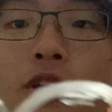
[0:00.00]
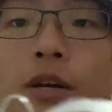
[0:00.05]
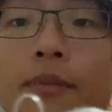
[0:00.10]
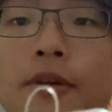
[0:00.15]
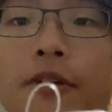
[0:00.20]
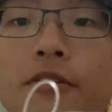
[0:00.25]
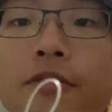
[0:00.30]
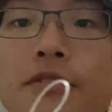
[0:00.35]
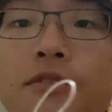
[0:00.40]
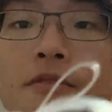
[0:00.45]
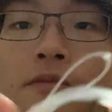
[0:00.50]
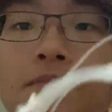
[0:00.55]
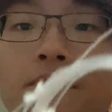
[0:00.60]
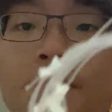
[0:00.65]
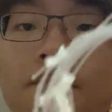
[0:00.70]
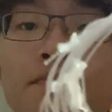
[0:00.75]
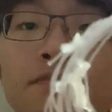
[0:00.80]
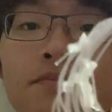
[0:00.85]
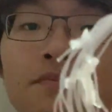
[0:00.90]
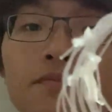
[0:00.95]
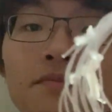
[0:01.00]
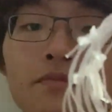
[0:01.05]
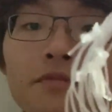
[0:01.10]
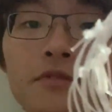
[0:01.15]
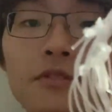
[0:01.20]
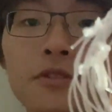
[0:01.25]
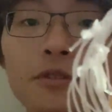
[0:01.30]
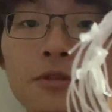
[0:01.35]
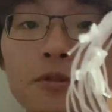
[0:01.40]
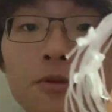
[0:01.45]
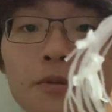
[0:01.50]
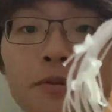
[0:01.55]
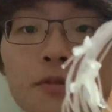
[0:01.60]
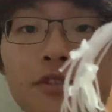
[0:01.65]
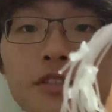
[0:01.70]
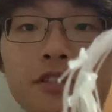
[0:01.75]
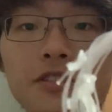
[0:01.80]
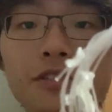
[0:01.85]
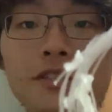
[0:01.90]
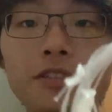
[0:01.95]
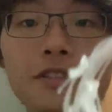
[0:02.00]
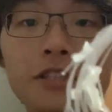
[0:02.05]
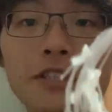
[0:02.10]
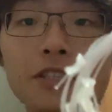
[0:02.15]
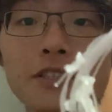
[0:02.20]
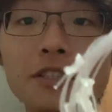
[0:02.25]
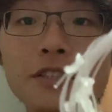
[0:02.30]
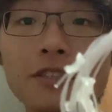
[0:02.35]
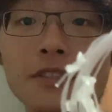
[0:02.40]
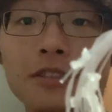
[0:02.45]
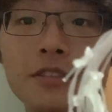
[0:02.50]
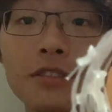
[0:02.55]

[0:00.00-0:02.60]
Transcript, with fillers: come out. So this is a